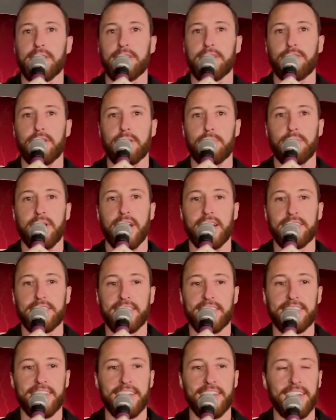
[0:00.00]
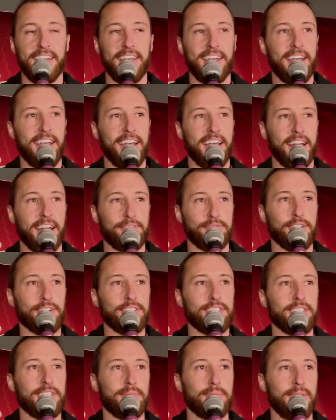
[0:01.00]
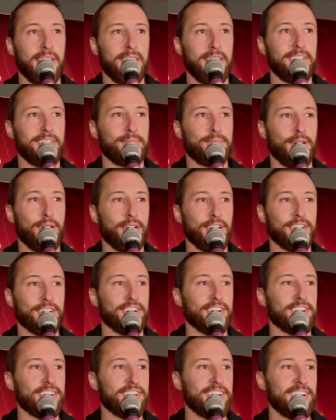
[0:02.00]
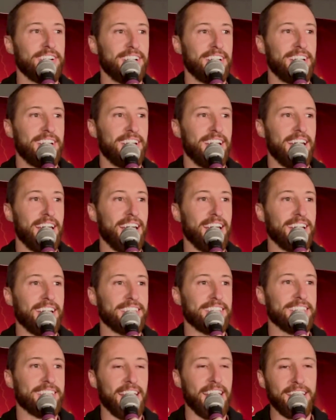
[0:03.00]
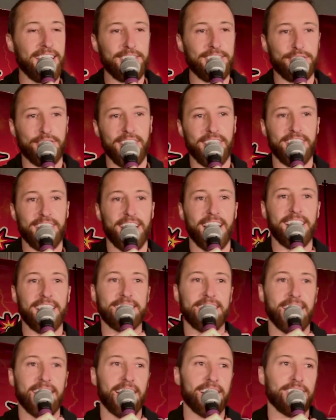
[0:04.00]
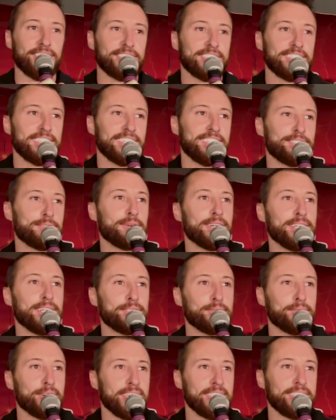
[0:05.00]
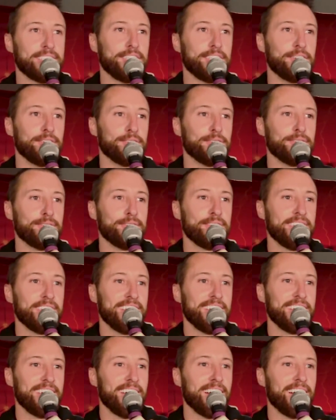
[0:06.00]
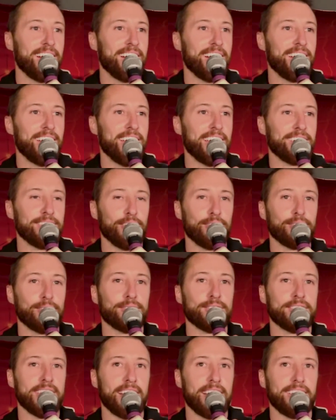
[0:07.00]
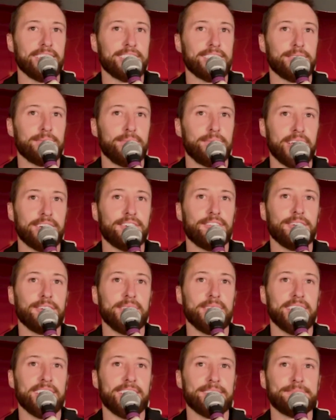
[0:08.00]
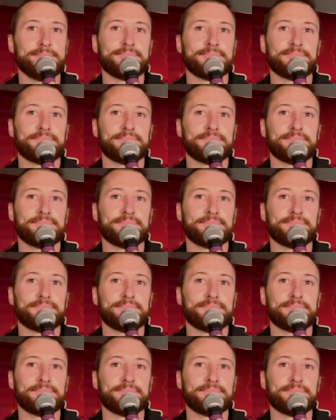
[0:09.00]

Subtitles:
Bitcoin Project, and I first met Parker at the Katy Trail Ice House in 2022 at a local Dallas Bitcoin meetup.